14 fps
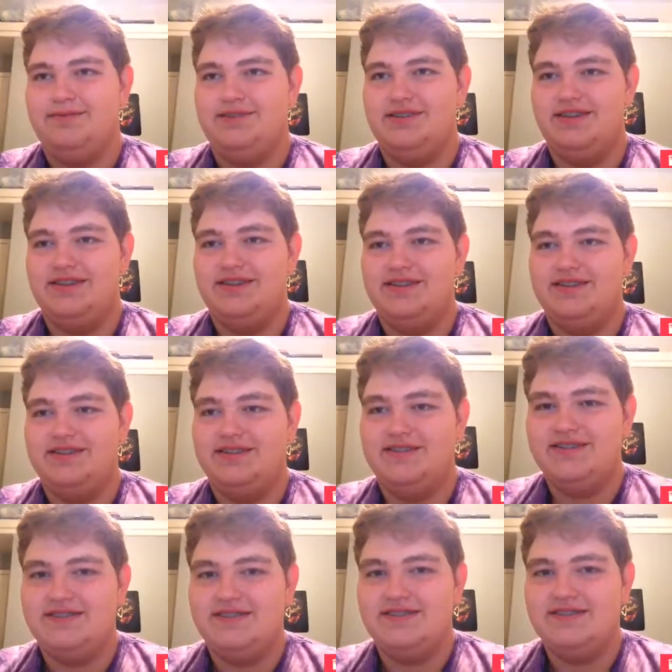
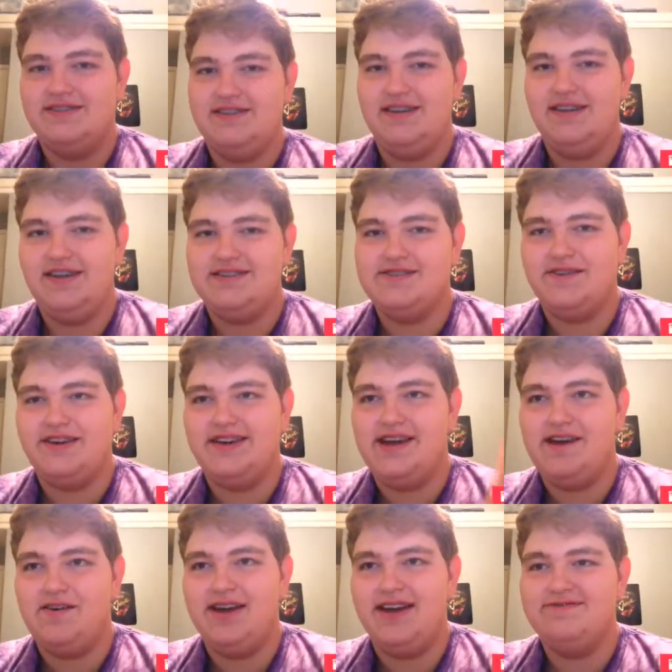because as of right
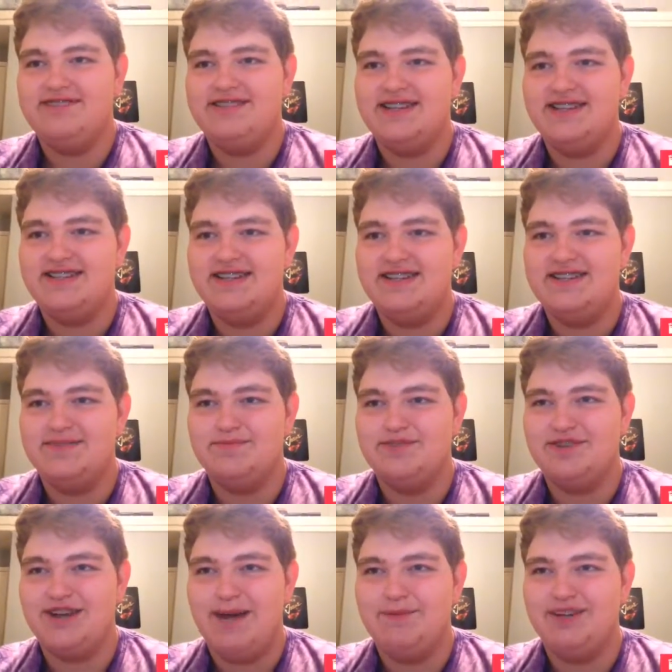now I have 60
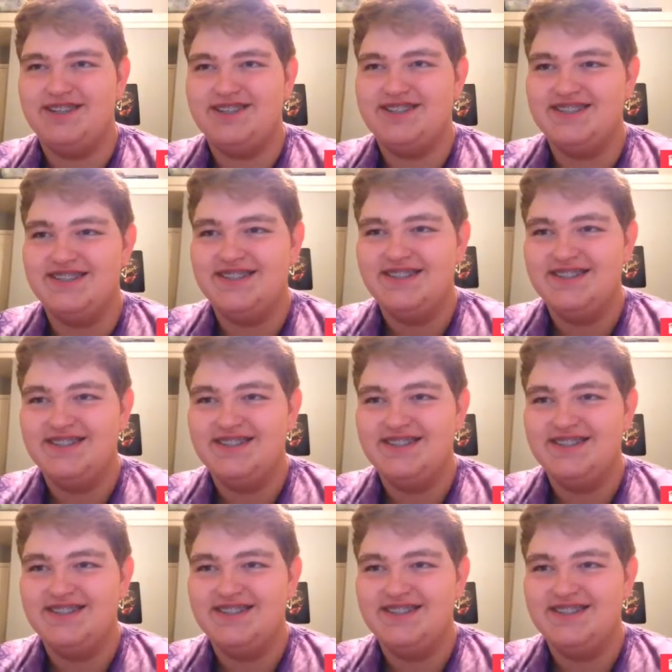subscribers.